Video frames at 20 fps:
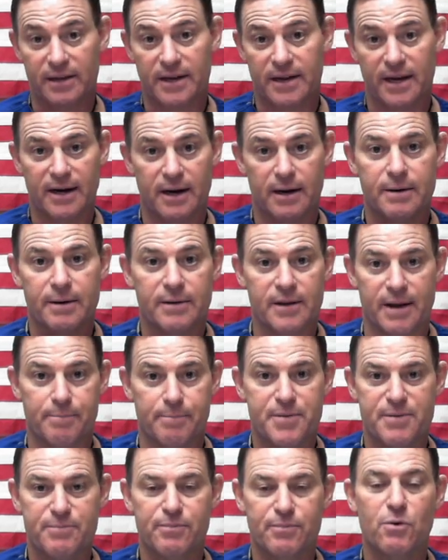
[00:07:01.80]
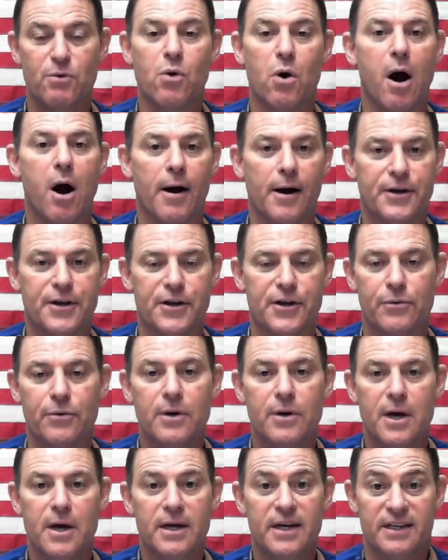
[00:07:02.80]
that people will
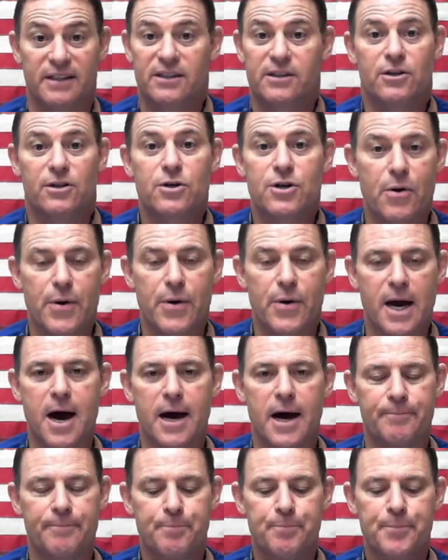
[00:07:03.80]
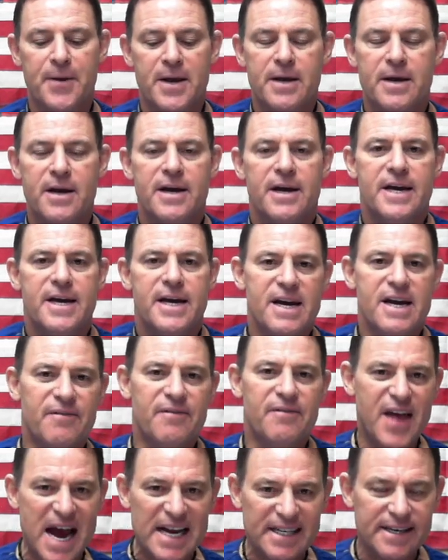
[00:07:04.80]
argue is still going on.
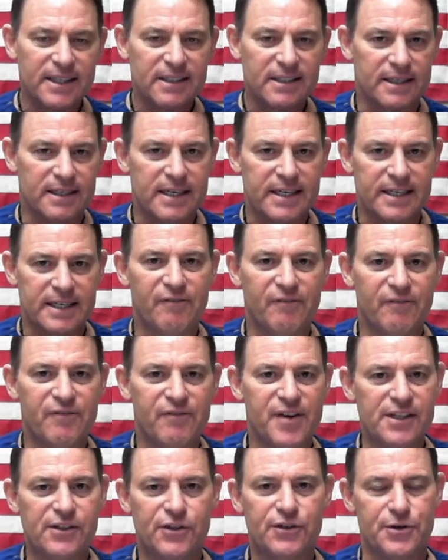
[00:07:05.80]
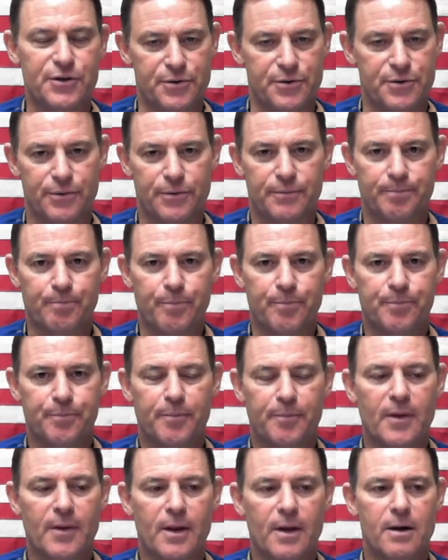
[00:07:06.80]
If that doesn't convince you
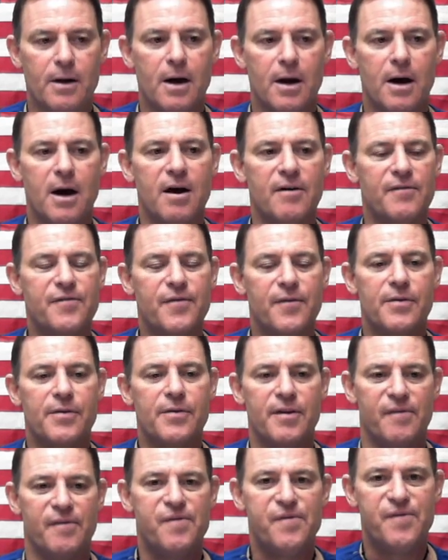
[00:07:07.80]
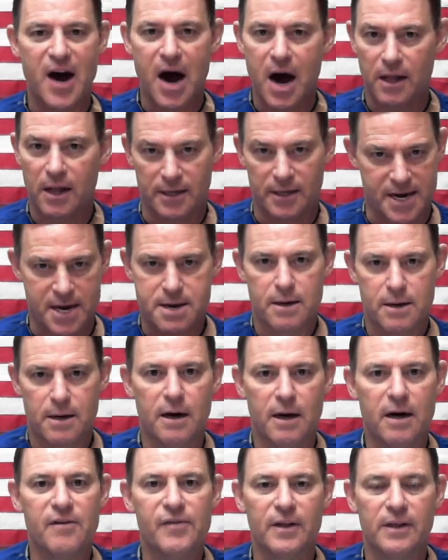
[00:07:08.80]
of the folly
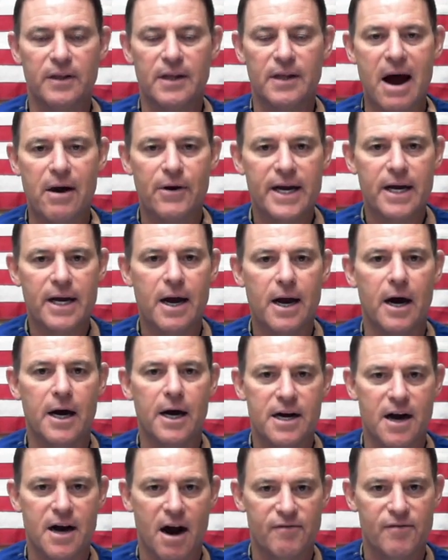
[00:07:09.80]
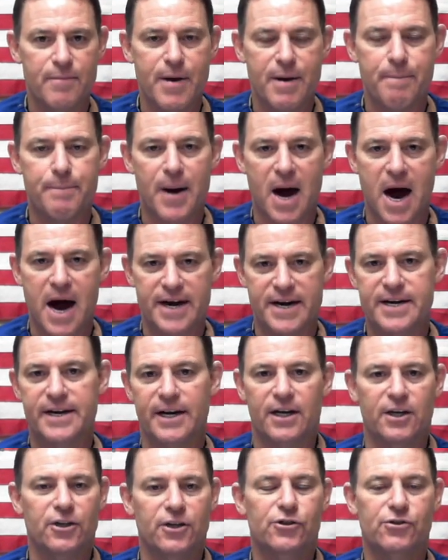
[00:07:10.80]
of allowing a government body
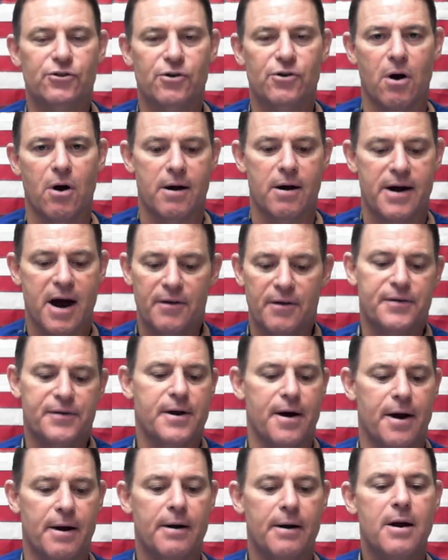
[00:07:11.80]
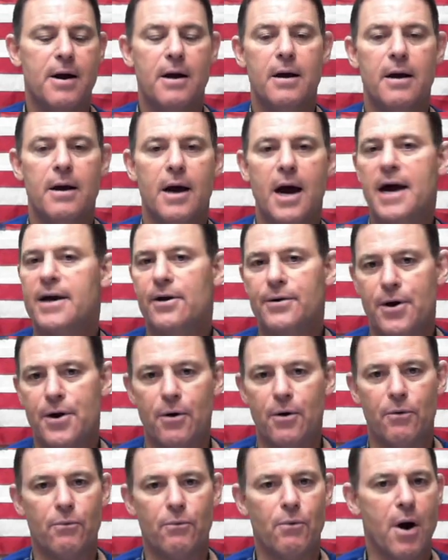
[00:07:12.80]
to control our healthcare, I don't
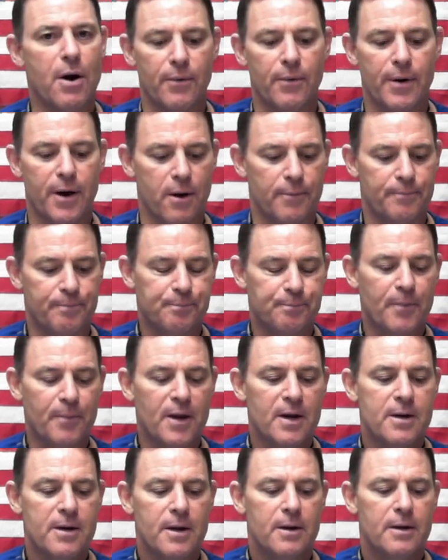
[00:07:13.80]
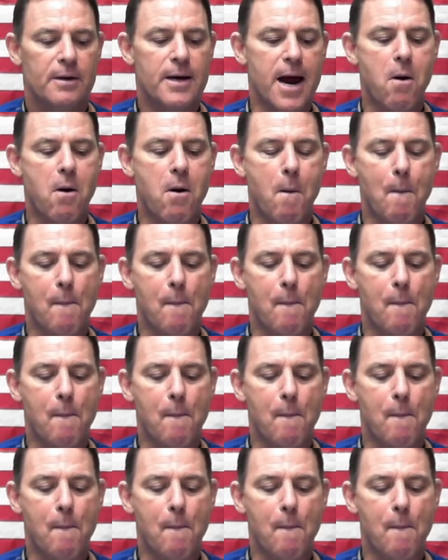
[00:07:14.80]
know what will. Now,